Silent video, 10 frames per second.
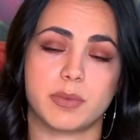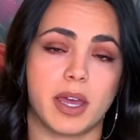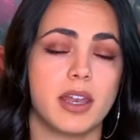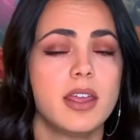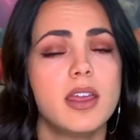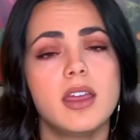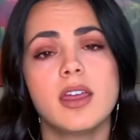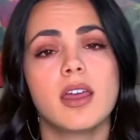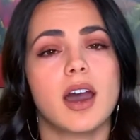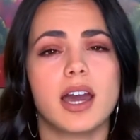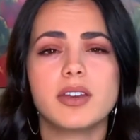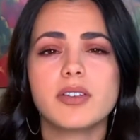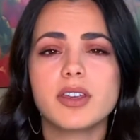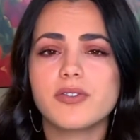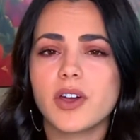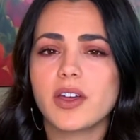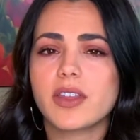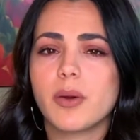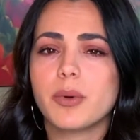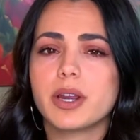but I didn't really feel like
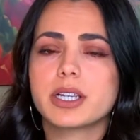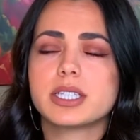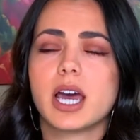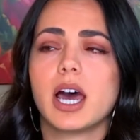that worked.